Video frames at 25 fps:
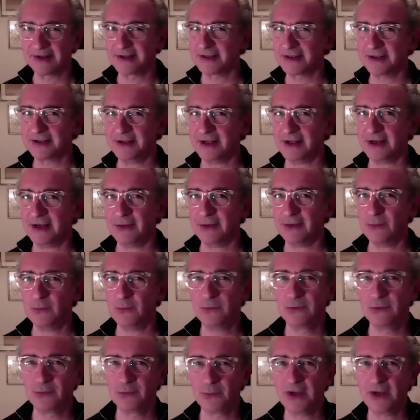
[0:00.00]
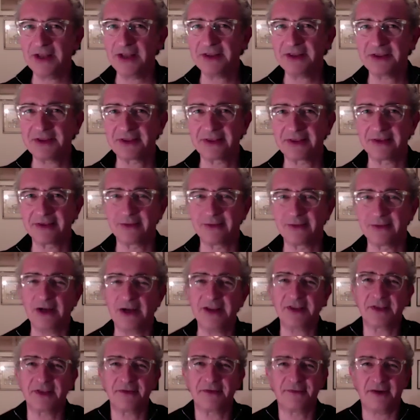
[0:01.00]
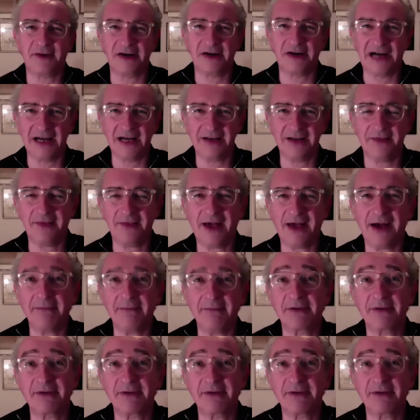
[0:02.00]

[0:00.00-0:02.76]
You know, where's where's the fun in that?